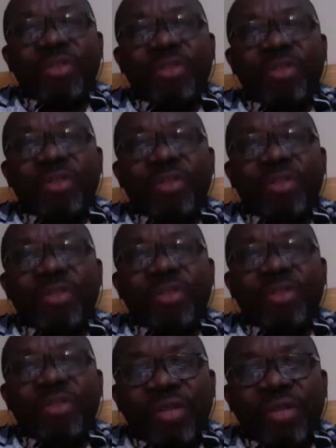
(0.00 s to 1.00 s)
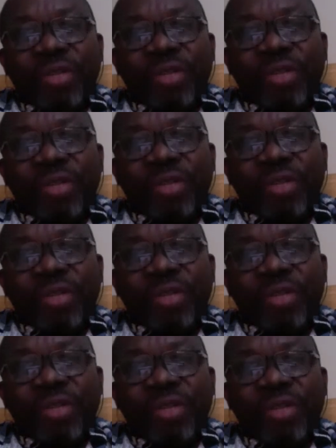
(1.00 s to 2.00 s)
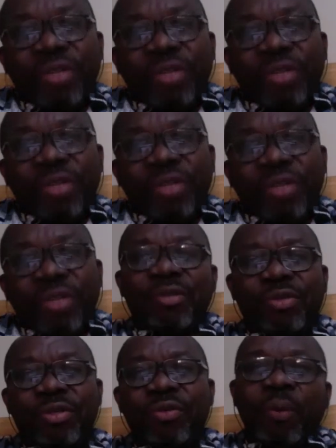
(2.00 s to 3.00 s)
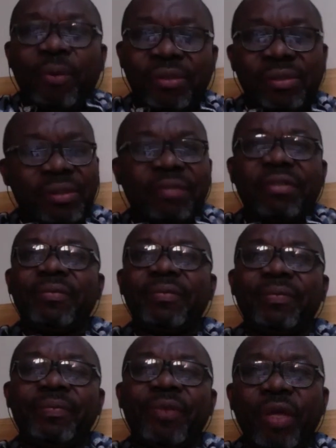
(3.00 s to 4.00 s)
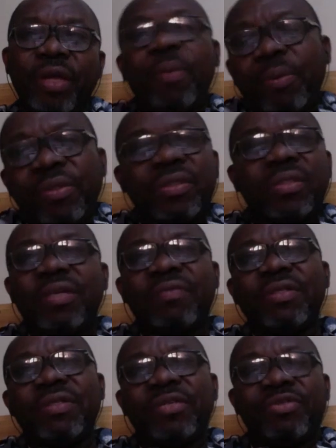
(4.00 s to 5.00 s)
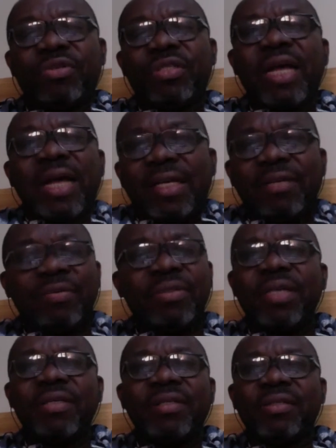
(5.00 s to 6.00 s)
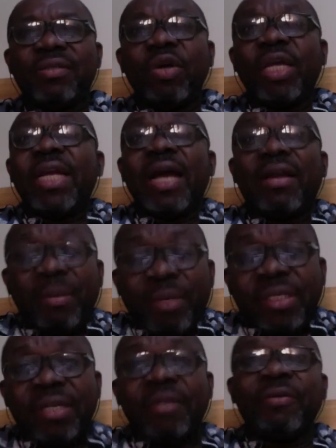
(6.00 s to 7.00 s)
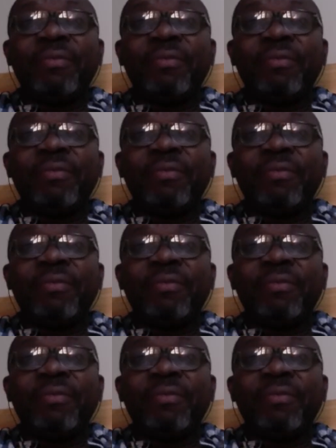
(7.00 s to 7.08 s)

clear demonstration. What purpose is it serving? Okay, what purpose is it serving Nigerians? I keep saying this. Okay, now let me tell you.